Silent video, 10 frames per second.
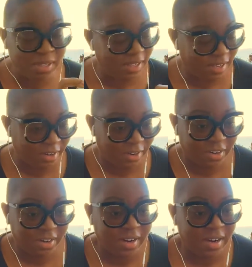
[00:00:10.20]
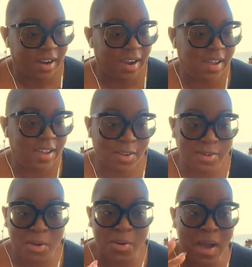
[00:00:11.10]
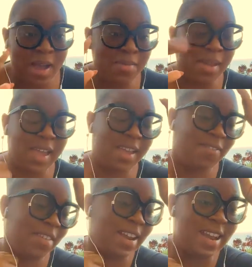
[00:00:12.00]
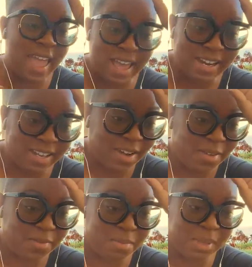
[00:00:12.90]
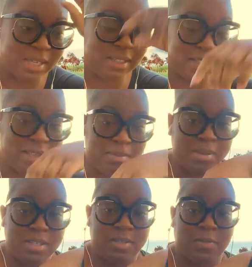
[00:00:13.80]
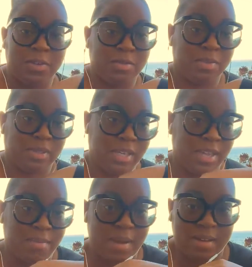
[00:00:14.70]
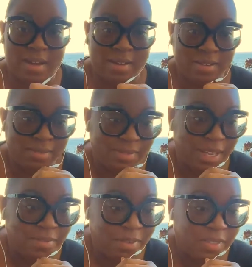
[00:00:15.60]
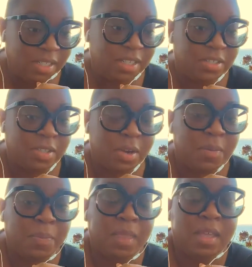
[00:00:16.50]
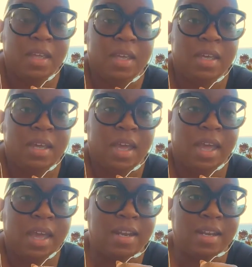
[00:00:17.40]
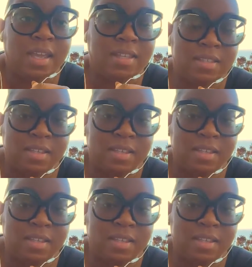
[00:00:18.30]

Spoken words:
Year. Y'all know I'm a fanatic of The Big Leap, his first book that came out, I don't know, 10, 15 years ago. And it